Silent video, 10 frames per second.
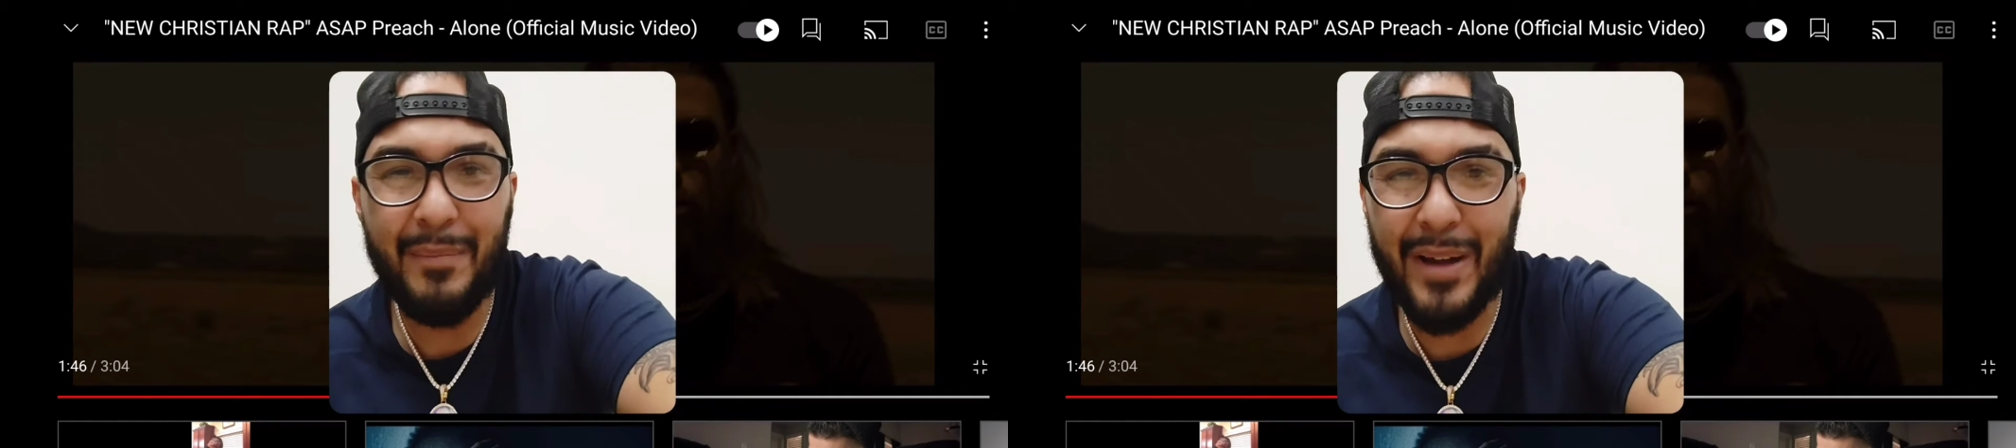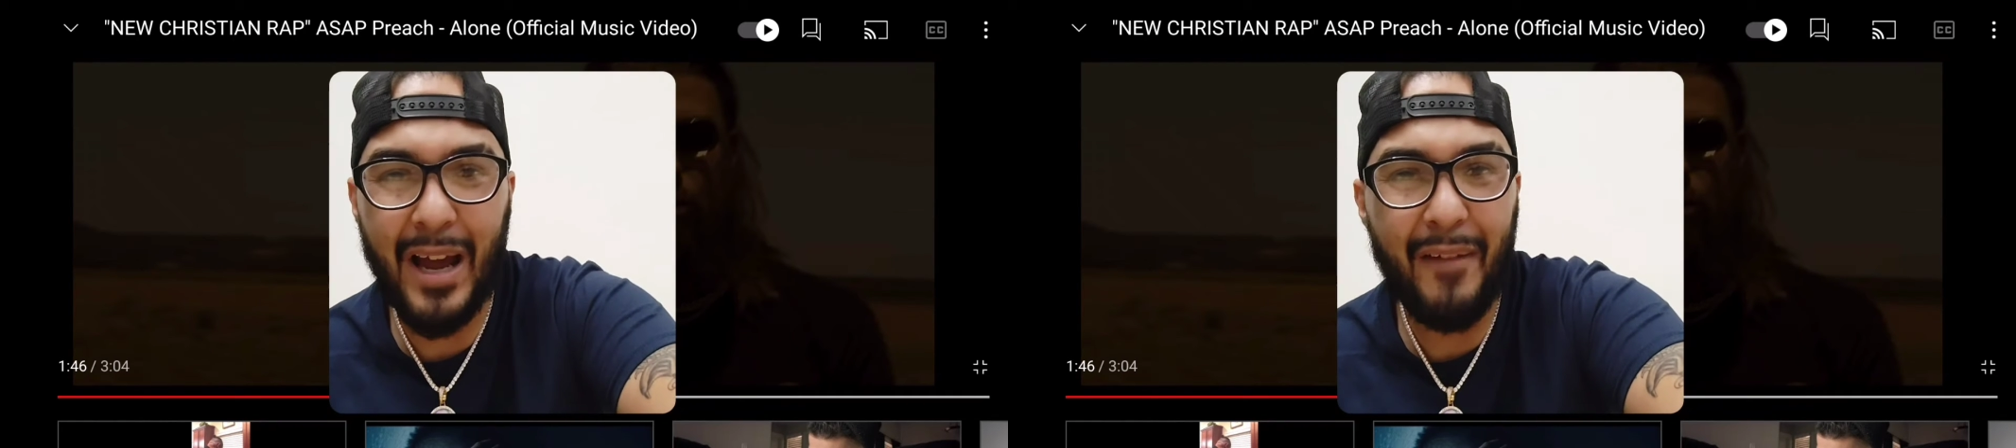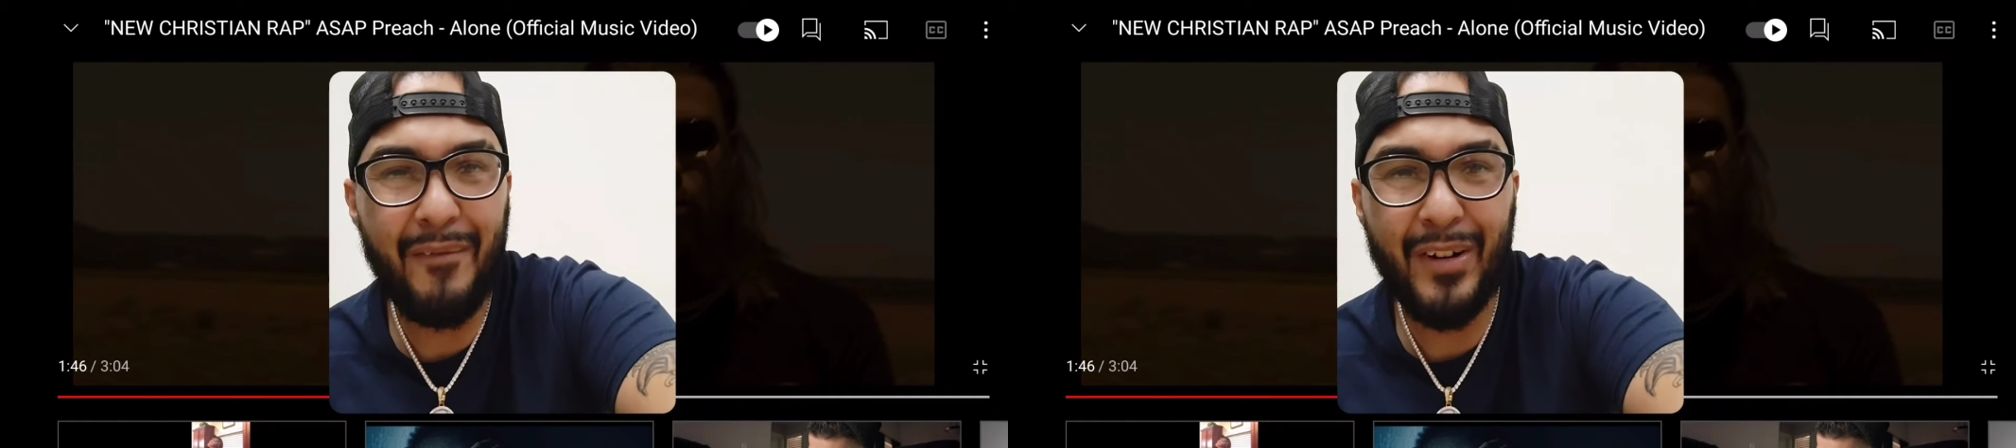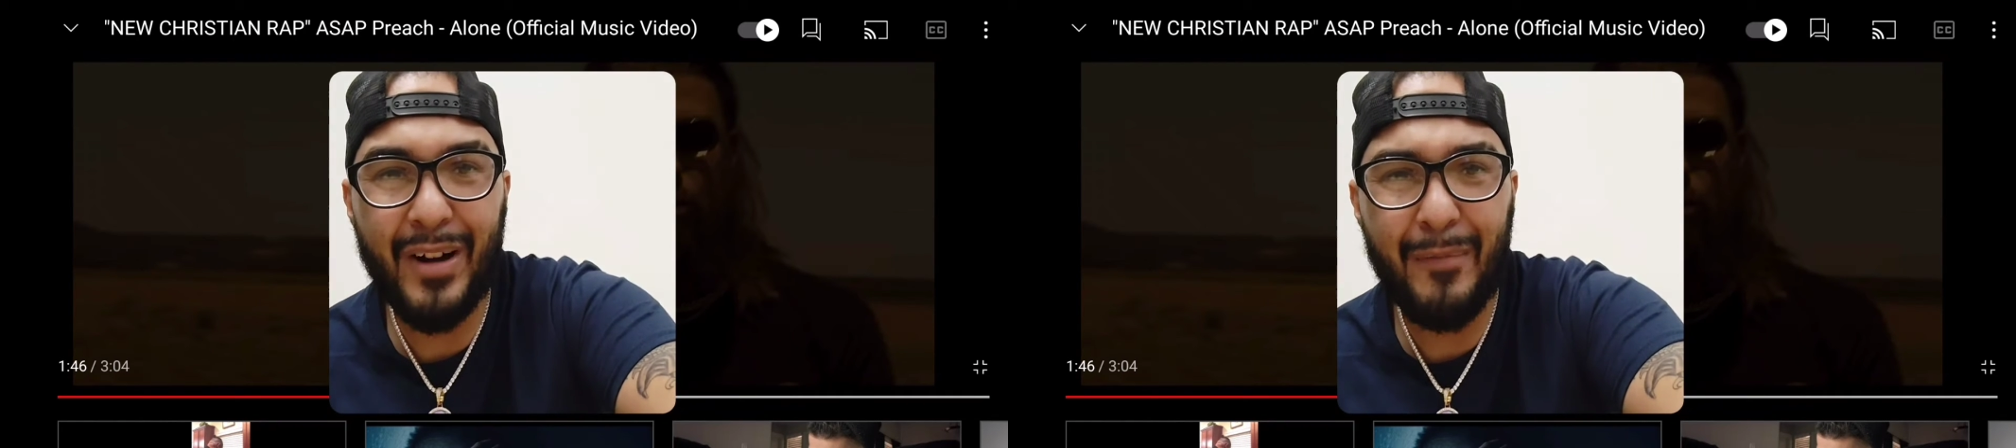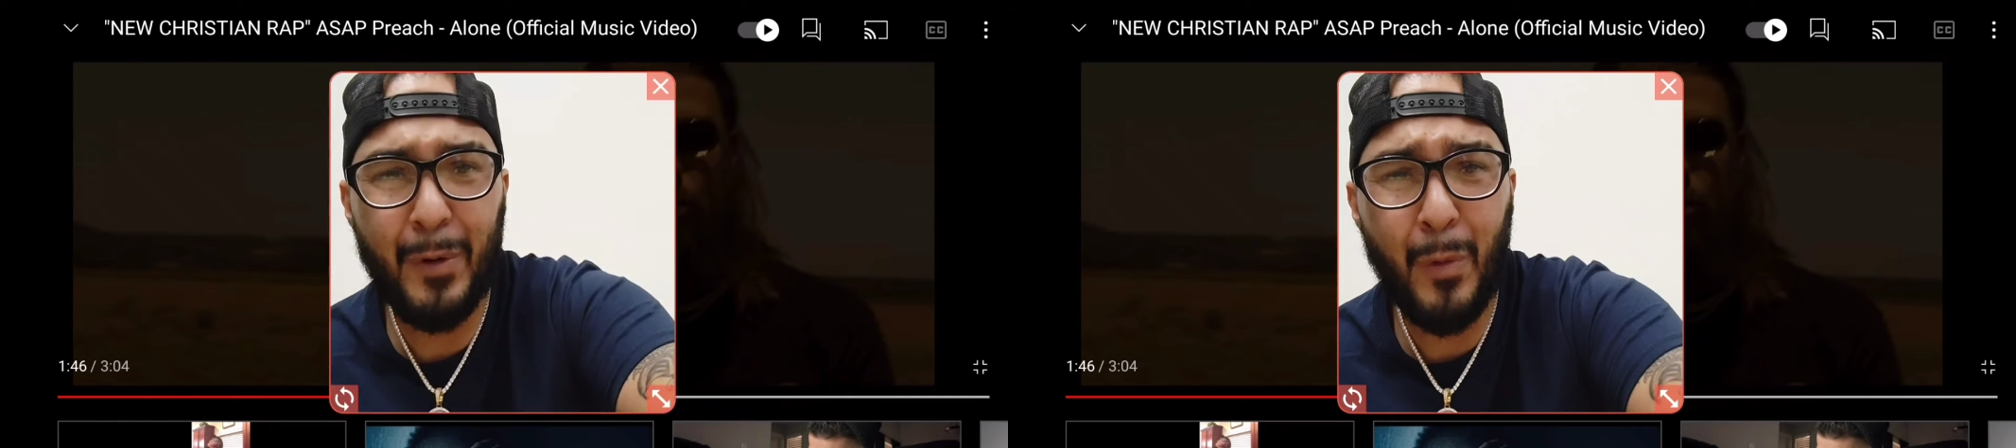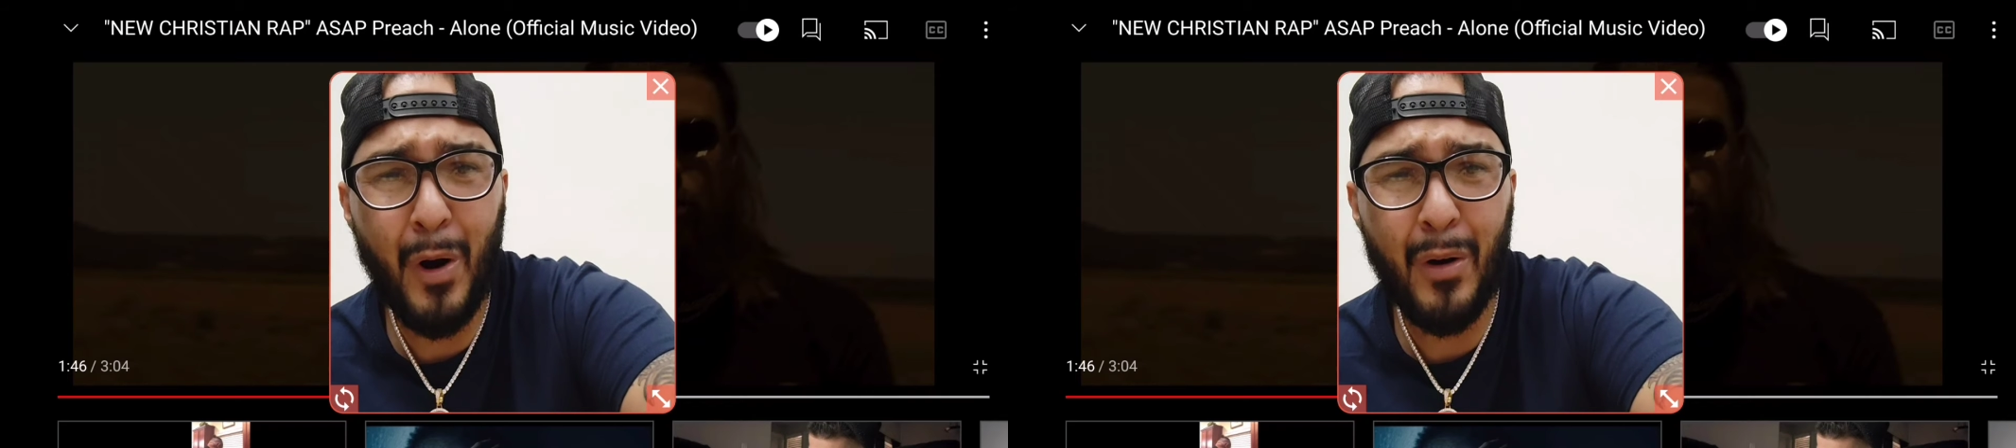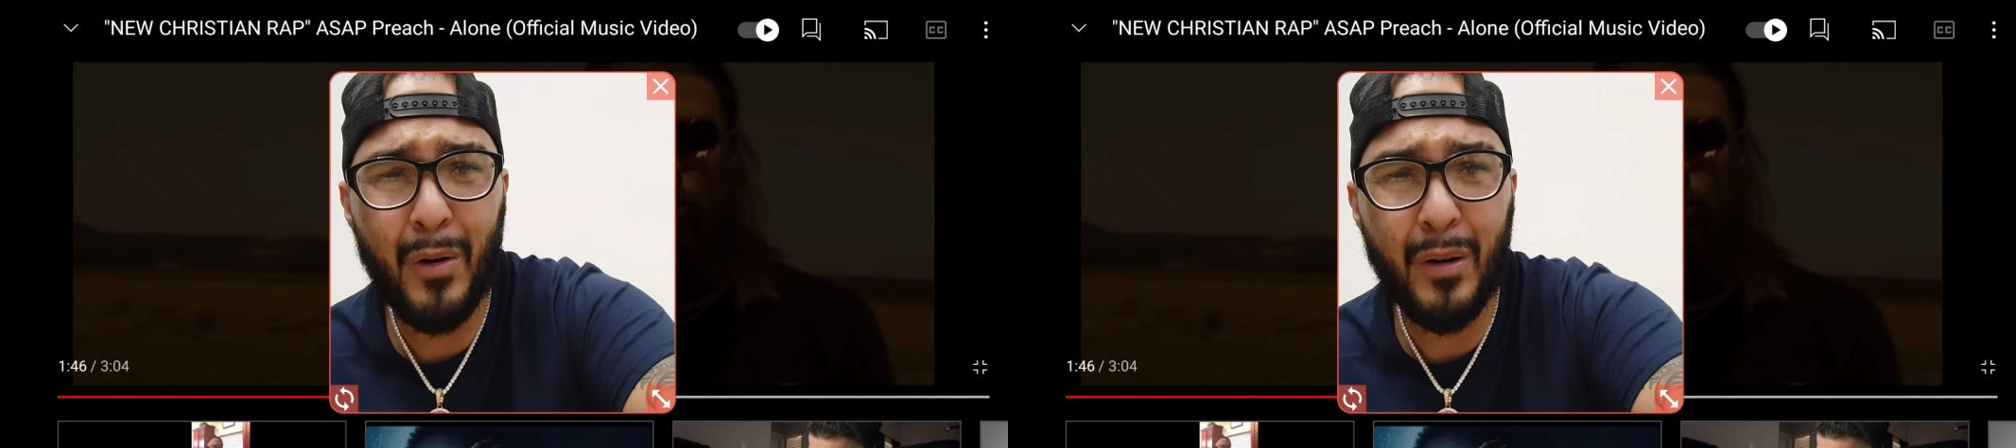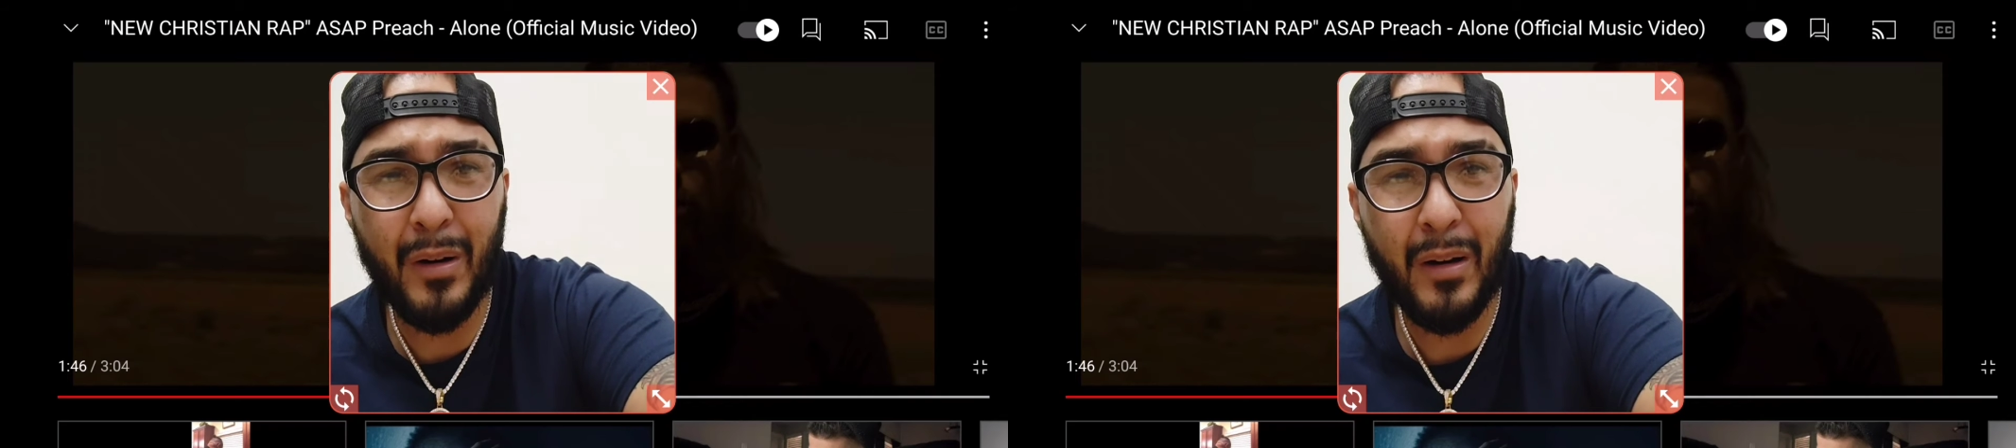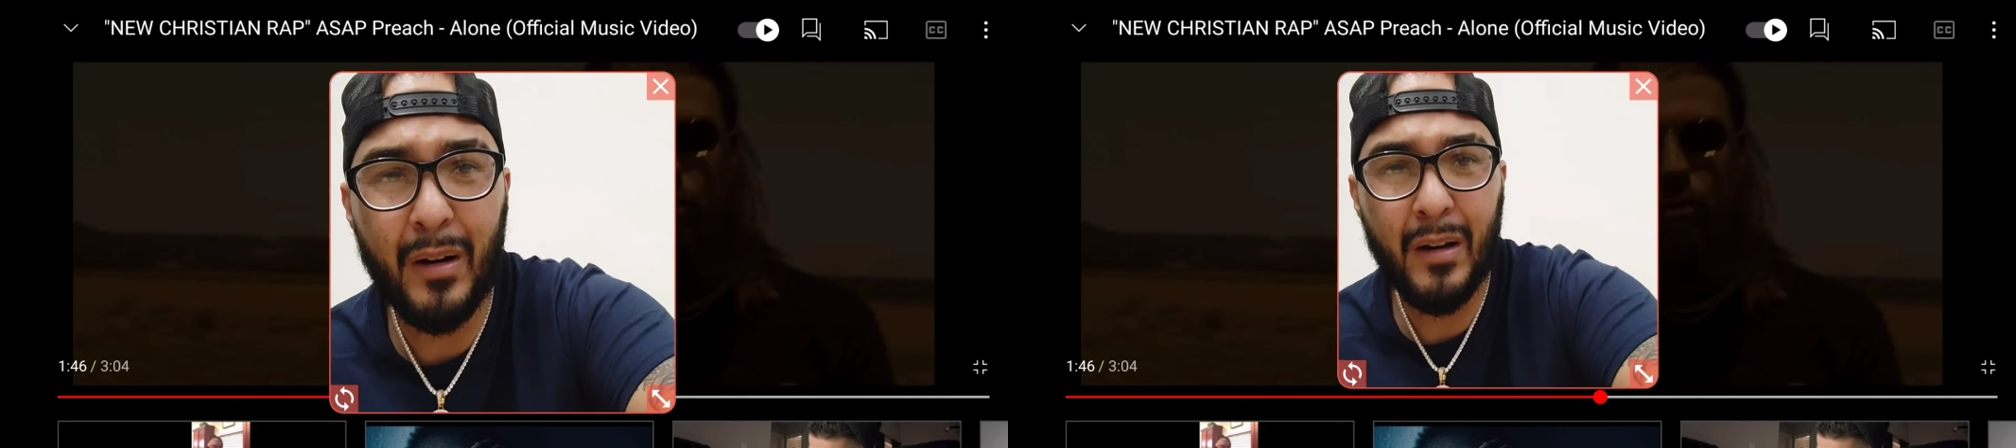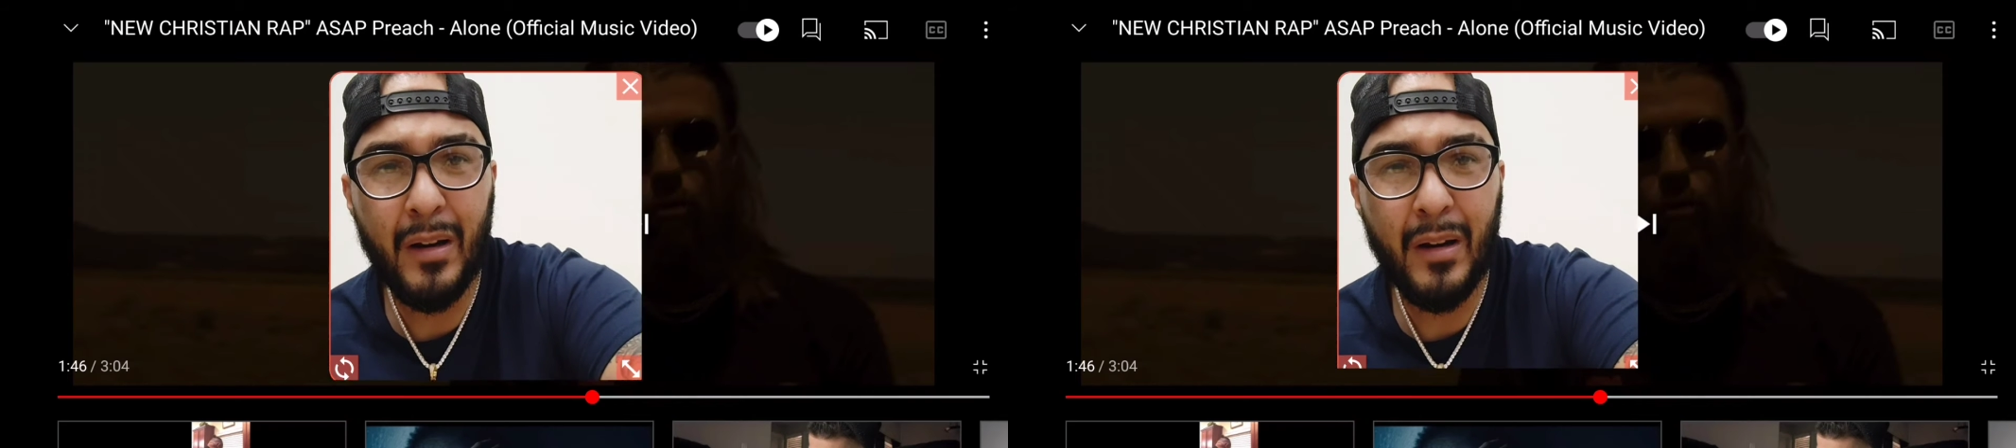I feel every word.
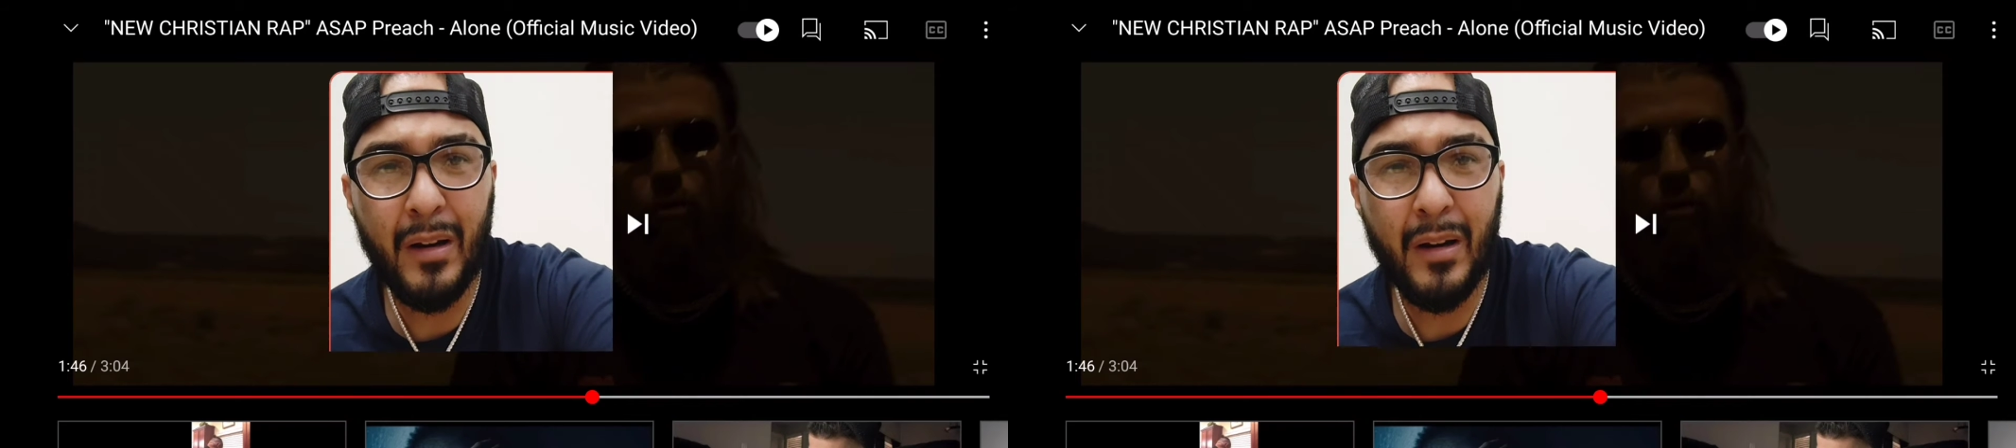I